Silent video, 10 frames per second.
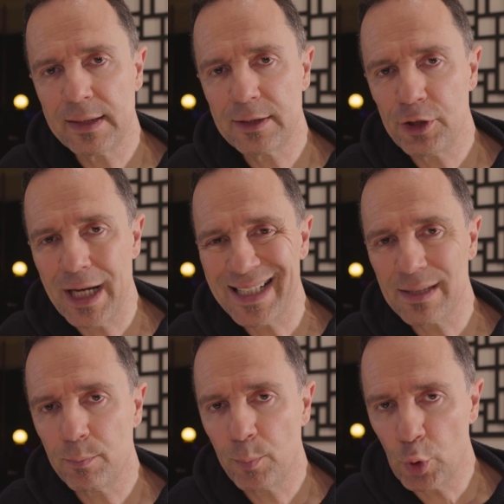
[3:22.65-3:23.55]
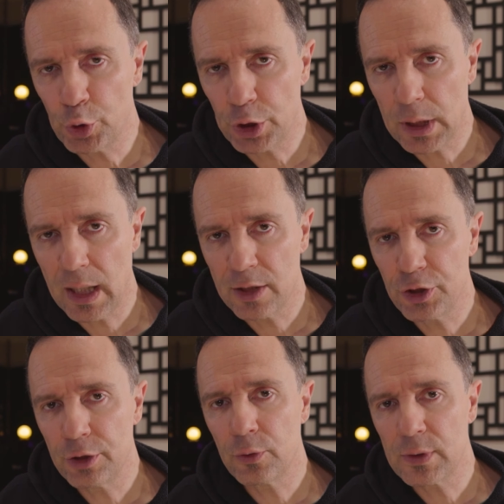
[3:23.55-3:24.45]
that she hasn't pushed the
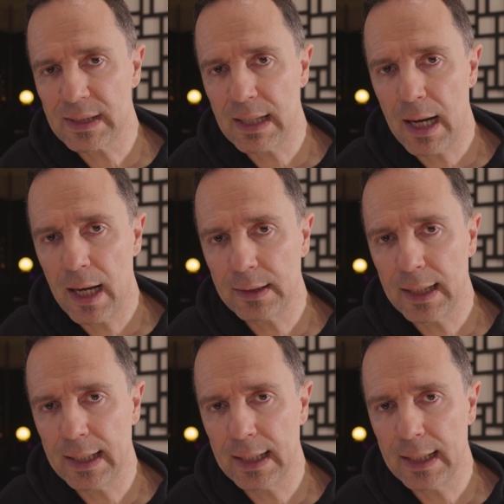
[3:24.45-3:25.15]
clutch in to start